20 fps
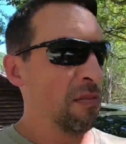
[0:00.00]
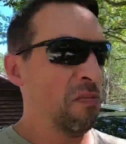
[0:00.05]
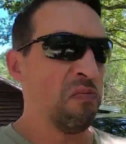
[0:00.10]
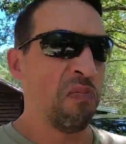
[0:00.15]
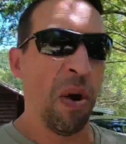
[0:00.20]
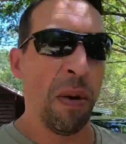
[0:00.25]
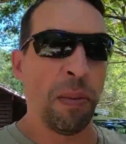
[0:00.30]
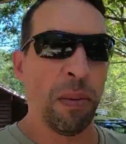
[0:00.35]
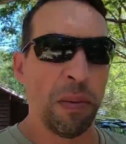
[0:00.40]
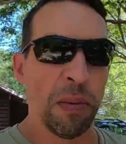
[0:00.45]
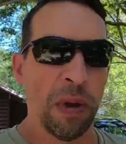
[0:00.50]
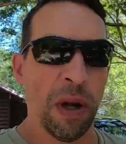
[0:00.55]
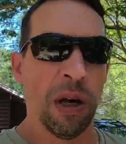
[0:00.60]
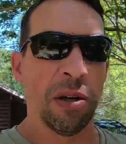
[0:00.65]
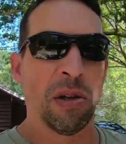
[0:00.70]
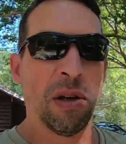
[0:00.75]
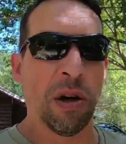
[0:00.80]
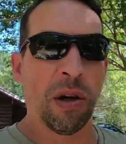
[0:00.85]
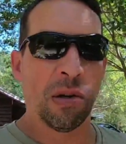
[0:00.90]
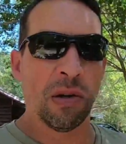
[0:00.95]
We'll probably
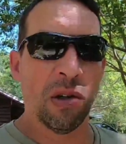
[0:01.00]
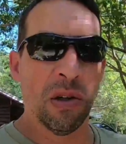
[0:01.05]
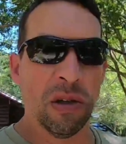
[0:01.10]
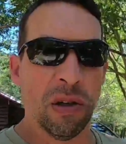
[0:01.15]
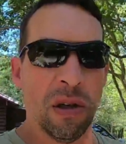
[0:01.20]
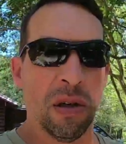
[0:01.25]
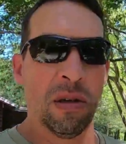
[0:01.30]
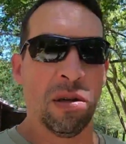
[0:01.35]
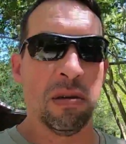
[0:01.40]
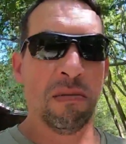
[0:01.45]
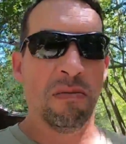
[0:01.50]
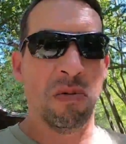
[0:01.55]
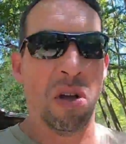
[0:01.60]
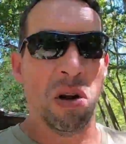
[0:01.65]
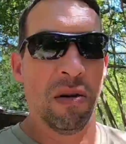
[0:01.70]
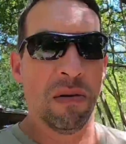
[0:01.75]
not talk, just because, you